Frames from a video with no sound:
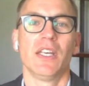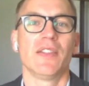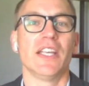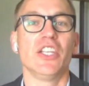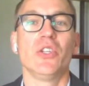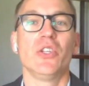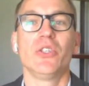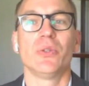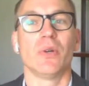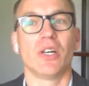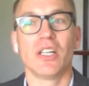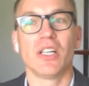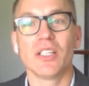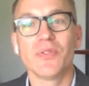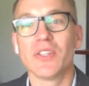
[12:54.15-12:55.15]
Thank you to
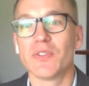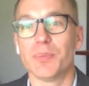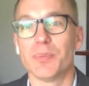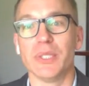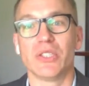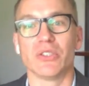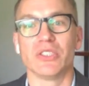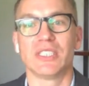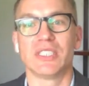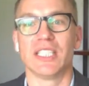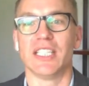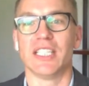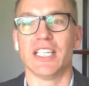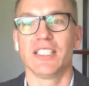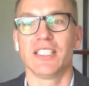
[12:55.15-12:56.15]
all of the speakers
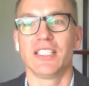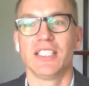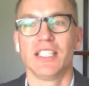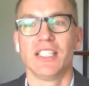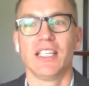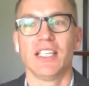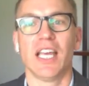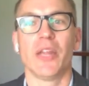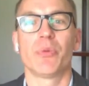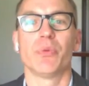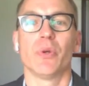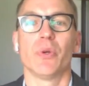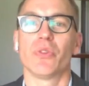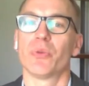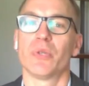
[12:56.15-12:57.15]
today and
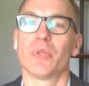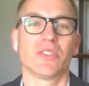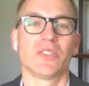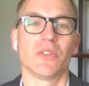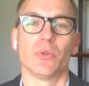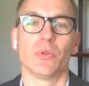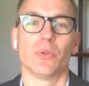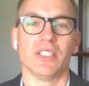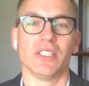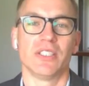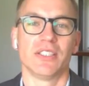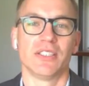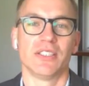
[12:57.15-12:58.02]
throughout the rest of the week.